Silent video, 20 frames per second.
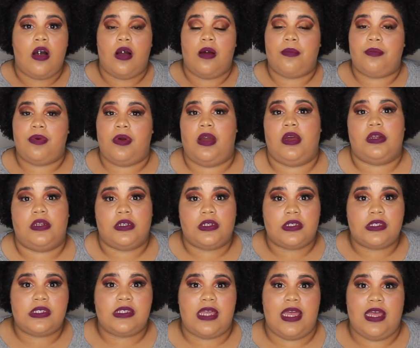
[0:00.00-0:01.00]
on
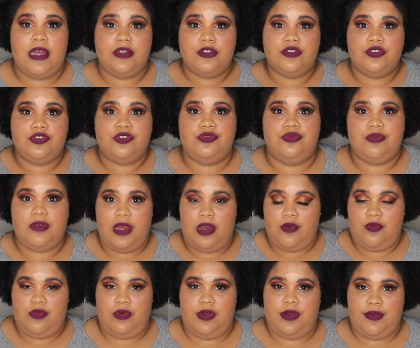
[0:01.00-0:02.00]
products that do
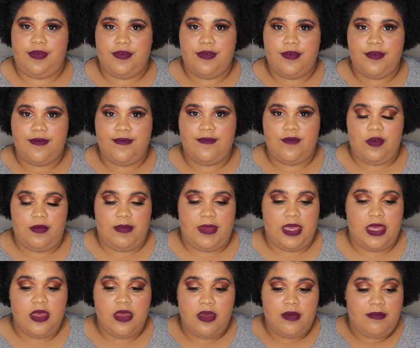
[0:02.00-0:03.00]
not work for
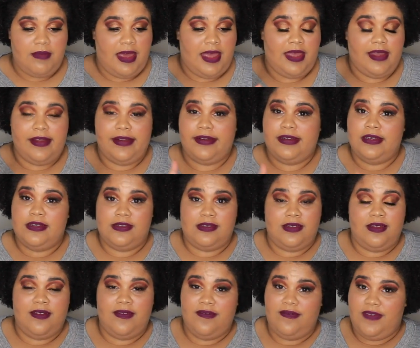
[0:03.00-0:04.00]
me. My hair
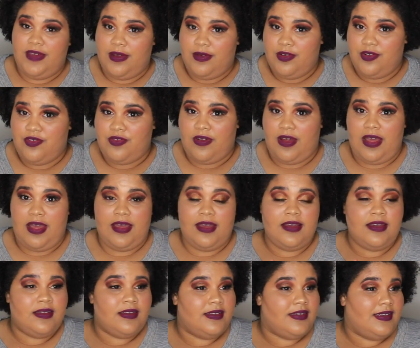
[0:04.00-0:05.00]
is very
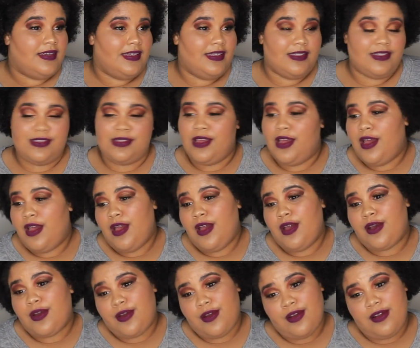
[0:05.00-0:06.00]
dry. It's
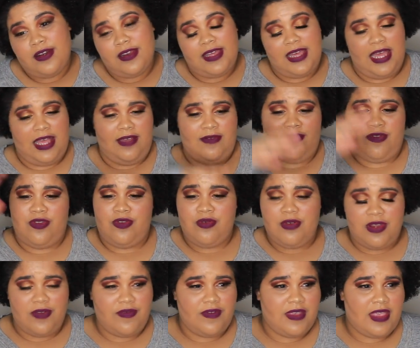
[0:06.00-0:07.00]
curly. I have
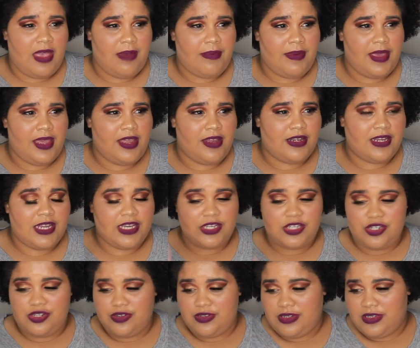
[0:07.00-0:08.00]
two different type of hair
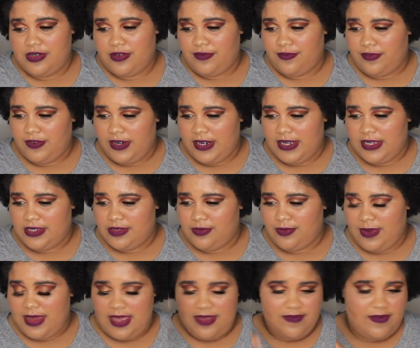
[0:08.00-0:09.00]
textures. In the front it's
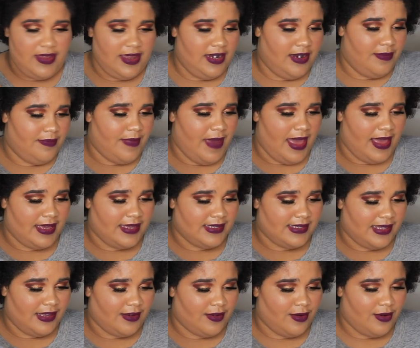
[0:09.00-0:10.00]
wavy, in the back
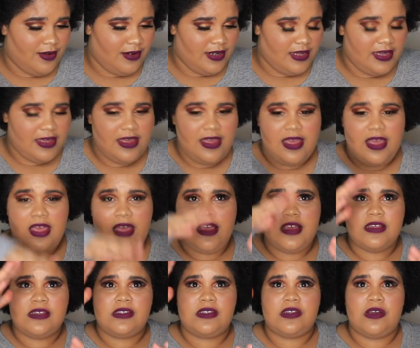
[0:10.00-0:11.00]
it's like curly.
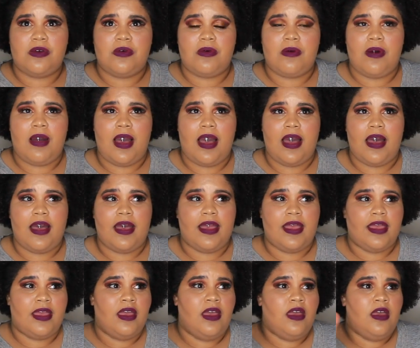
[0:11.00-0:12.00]
So
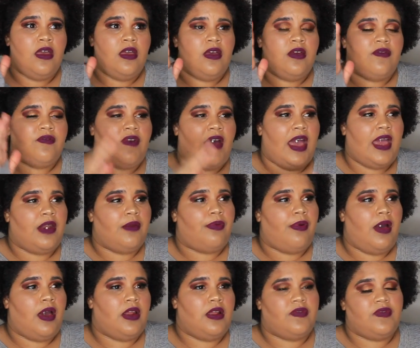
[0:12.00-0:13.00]
I find a
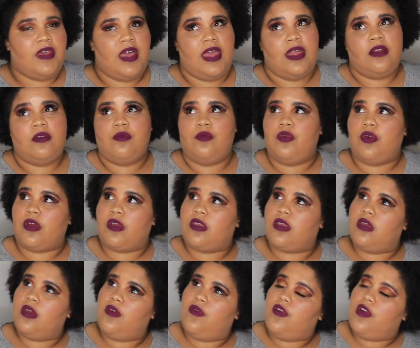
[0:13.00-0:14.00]
product that
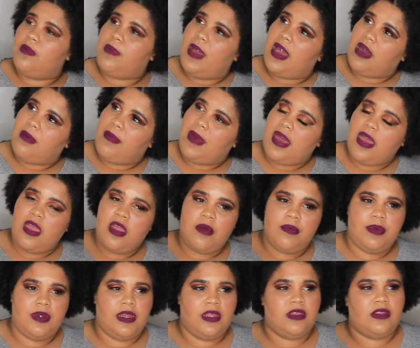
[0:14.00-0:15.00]
works good for the back of my
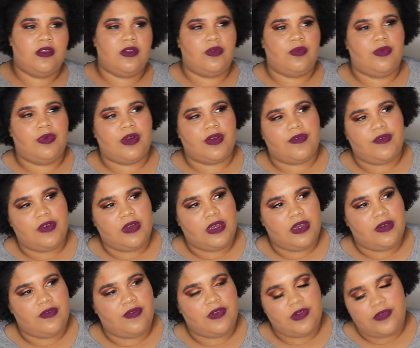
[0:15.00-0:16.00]
hair but doesn't work for
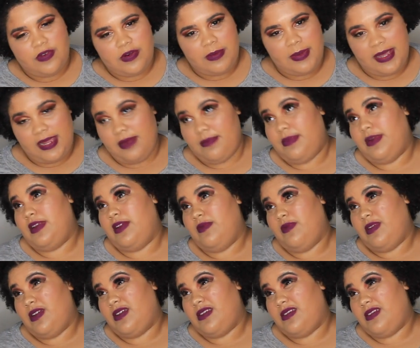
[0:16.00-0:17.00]
good for the front of my hair, but
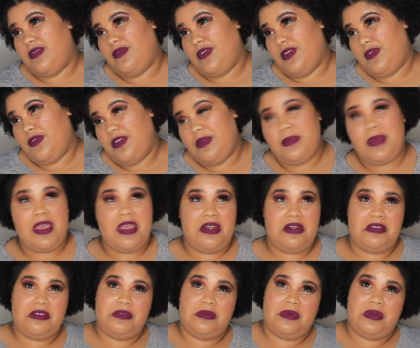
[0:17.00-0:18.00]
then works good for the front of my
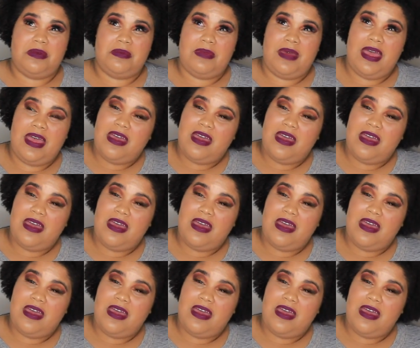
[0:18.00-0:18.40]
hair, doesn't work,